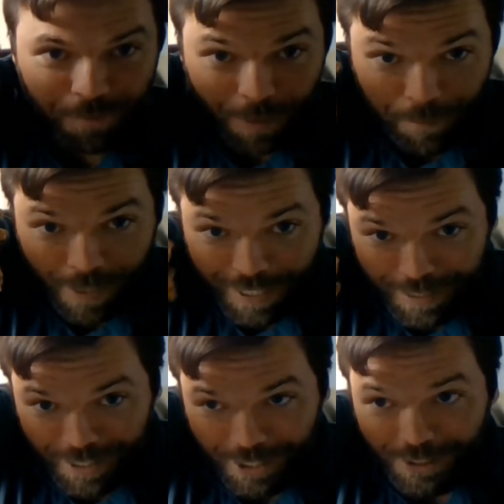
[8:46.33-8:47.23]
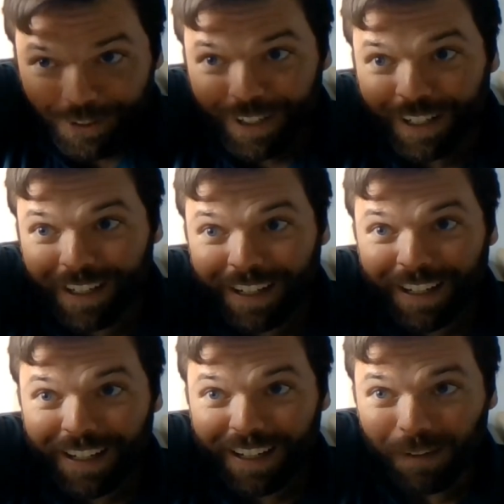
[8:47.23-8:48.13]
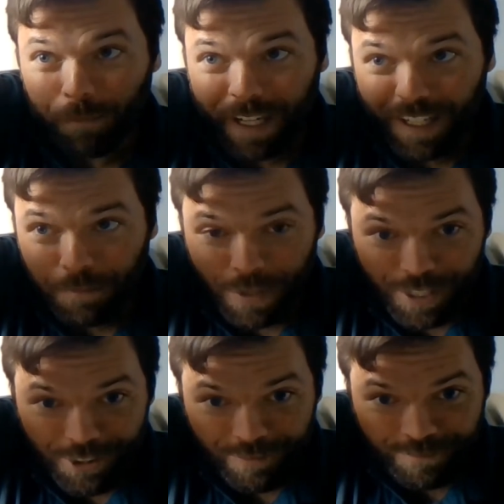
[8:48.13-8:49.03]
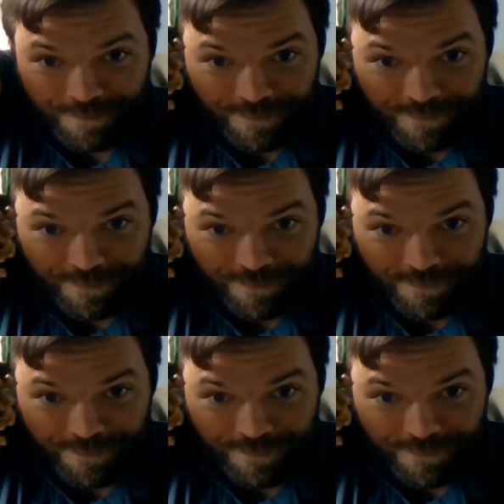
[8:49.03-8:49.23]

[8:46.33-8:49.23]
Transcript: my pine cone in peanut butter.